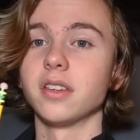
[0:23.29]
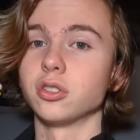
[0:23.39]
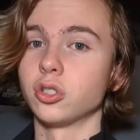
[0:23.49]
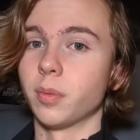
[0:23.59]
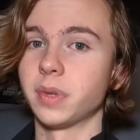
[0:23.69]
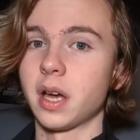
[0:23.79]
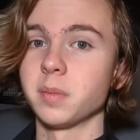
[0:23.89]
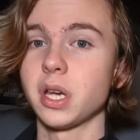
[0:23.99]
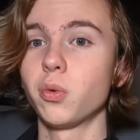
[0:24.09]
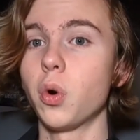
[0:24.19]

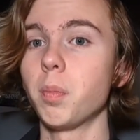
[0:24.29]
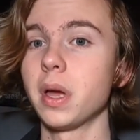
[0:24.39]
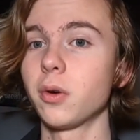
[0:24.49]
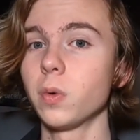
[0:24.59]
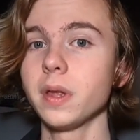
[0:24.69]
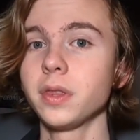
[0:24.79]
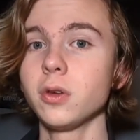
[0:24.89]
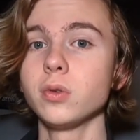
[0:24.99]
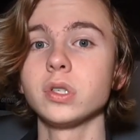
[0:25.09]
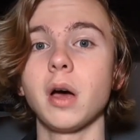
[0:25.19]
Sometimes I won't pick with
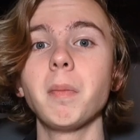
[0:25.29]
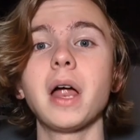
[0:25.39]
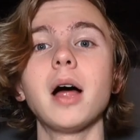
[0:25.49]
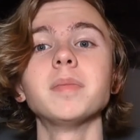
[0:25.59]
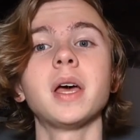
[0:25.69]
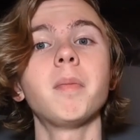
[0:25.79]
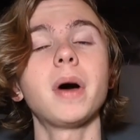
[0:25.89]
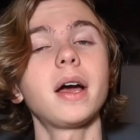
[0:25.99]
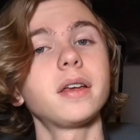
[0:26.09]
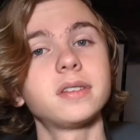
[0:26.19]
you, sometimes I'm
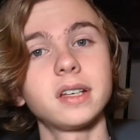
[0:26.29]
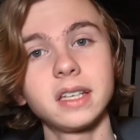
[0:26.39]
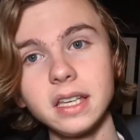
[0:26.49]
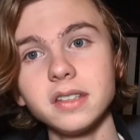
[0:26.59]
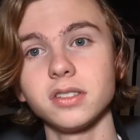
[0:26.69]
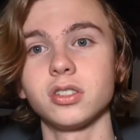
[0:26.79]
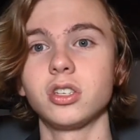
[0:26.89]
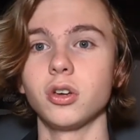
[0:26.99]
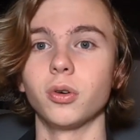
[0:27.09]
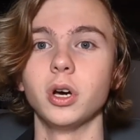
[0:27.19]
biased against
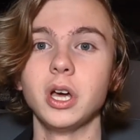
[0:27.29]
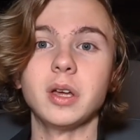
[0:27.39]
you.